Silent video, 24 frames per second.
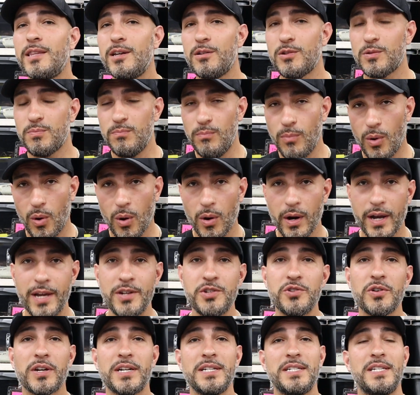there's more
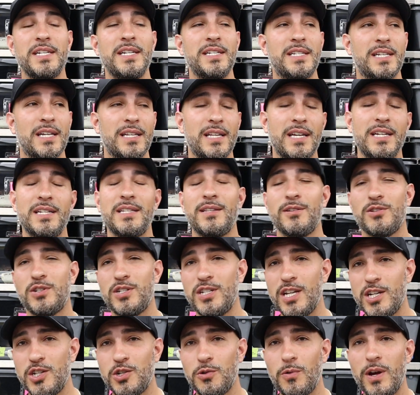intricacies to this. There's
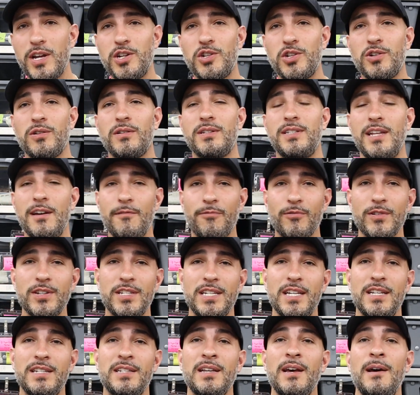situational
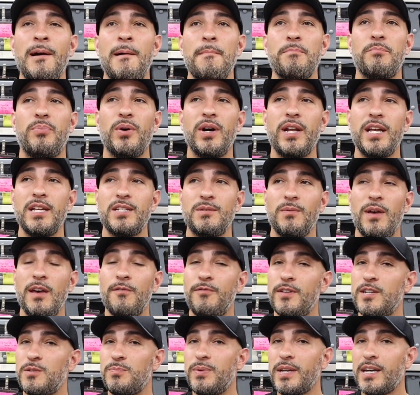differences, but if
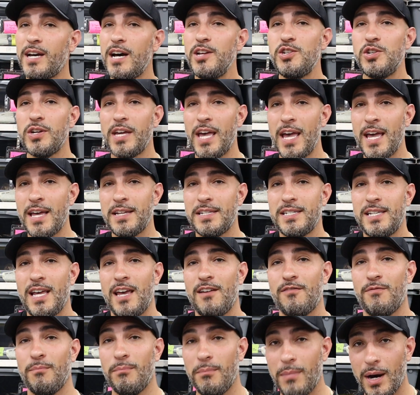it's because you can't
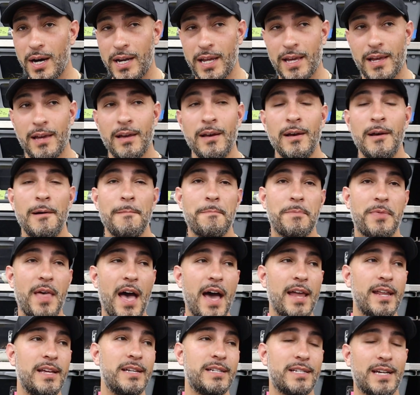save money,
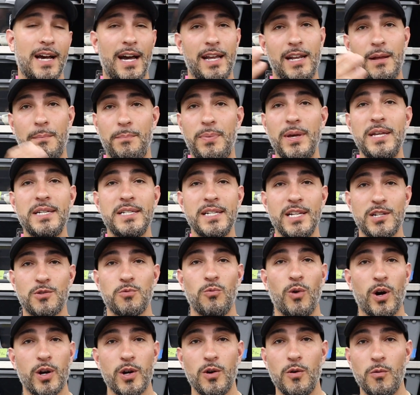that is kind of business
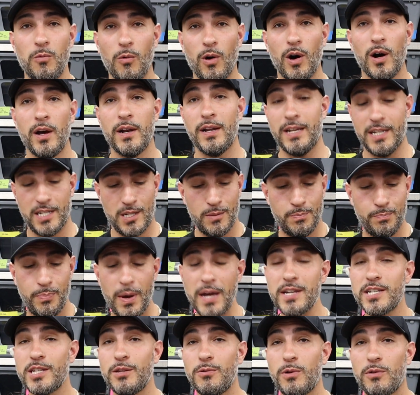101,
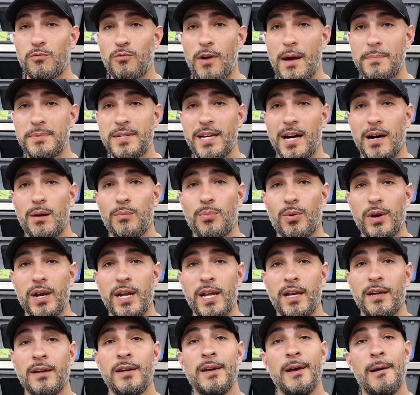especially with reptile breeding.